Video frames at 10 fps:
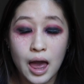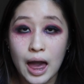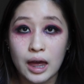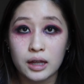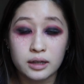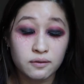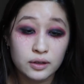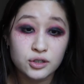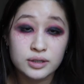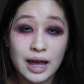And if you
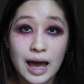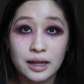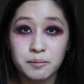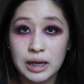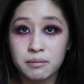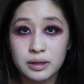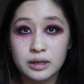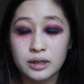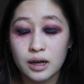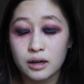just add
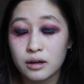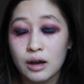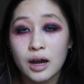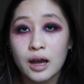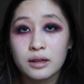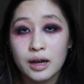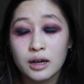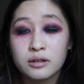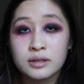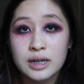maybe
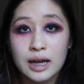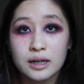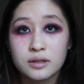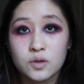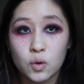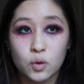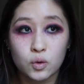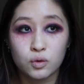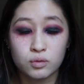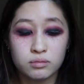eye contacts
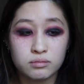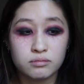or